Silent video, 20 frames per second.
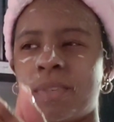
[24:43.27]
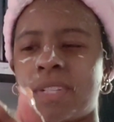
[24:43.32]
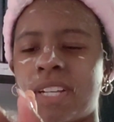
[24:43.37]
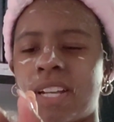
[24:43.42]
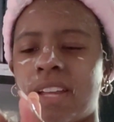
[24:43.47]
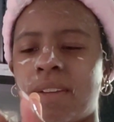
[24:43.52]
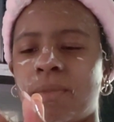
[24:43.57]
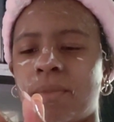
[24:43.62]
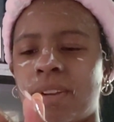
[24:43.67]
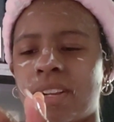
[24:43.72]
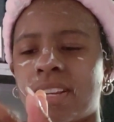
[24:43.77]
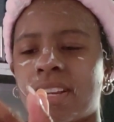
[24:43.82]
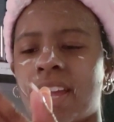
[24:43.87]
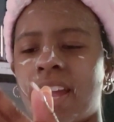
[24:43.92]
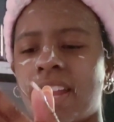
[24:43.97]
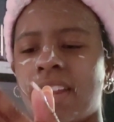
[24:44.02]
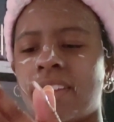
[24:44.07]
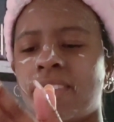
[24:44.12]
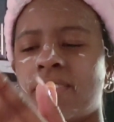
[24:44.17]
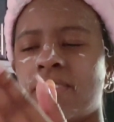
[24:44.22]
which
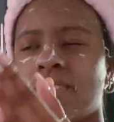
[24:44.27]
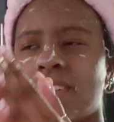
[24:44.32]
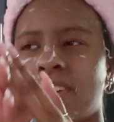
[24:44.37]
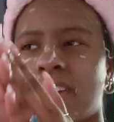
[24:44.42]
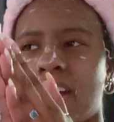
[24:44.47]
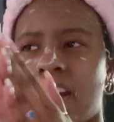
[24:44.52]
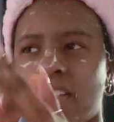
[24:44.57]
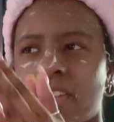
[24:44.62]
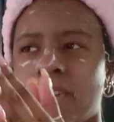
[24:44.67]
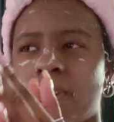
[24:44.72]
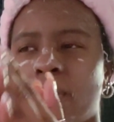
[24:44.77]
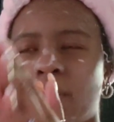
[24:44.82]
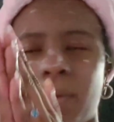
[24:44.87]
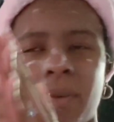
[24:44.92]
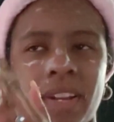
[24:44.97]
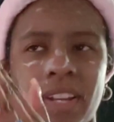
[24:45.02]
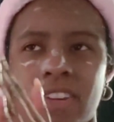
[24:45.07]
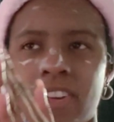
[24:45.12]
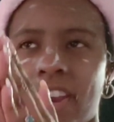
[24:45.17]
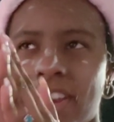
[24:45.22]
kind of color or
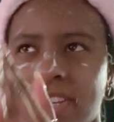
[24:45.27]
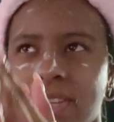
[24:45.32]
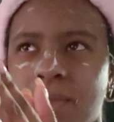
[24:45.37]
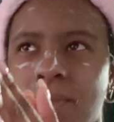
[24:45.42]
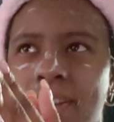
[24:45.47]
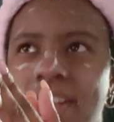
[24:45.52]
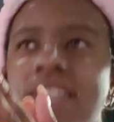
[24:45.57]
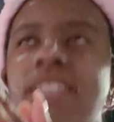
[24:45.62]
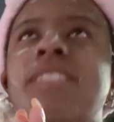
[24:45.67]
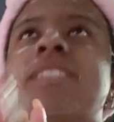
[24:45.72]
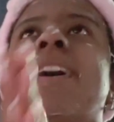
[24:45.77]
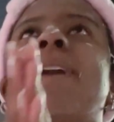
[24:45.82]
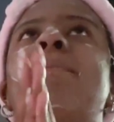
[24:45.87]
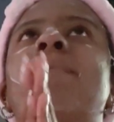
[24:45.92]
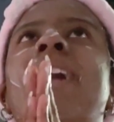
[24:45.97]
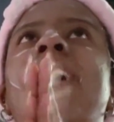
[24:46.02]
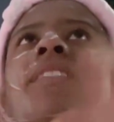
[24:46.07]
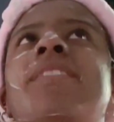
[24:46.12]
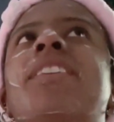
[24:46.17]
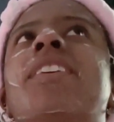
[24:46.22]
what dress it was, so I'm
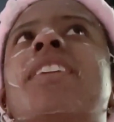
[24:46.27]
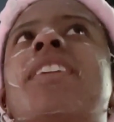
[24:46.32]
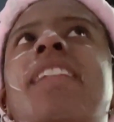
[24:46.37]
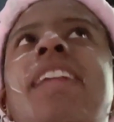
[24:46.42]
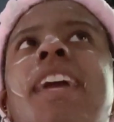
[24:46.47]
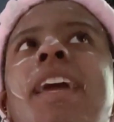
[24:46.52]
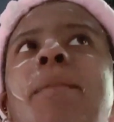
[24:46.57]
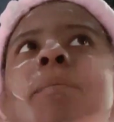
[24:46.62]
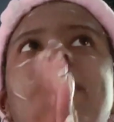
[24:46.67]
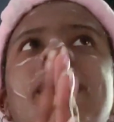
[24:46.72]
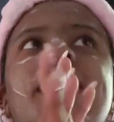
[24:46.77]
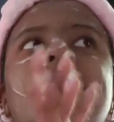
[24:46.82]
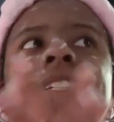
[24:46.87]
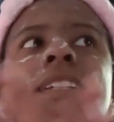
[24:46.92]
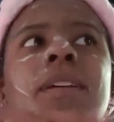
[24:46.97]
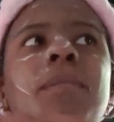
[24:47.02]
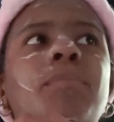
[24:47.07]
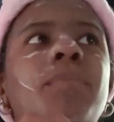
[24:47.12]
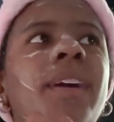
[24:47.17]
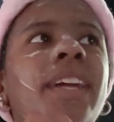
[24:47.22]
not even gonna like mention
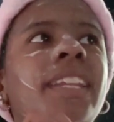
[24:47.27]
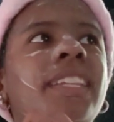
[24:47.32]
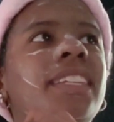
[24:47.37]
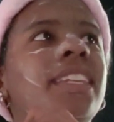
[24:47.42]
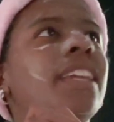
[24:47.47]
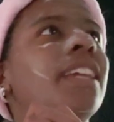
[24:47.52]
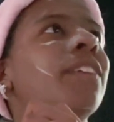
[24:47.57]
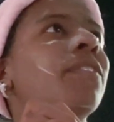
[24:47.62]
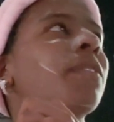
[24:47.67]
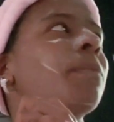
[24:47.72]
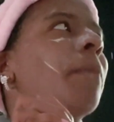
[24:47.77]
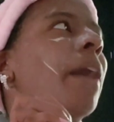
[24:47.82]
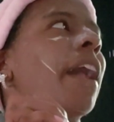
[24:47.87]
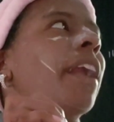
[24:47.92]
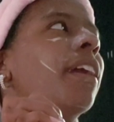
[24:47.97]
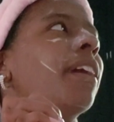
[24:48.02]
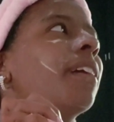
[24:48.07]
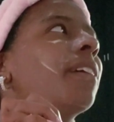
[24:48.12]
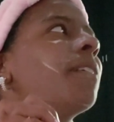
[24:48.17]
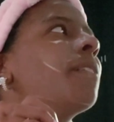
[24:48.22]
it, but it didn't even
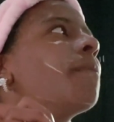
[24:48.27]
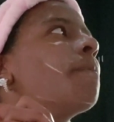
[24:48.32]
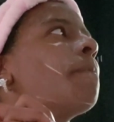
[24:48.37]
matter.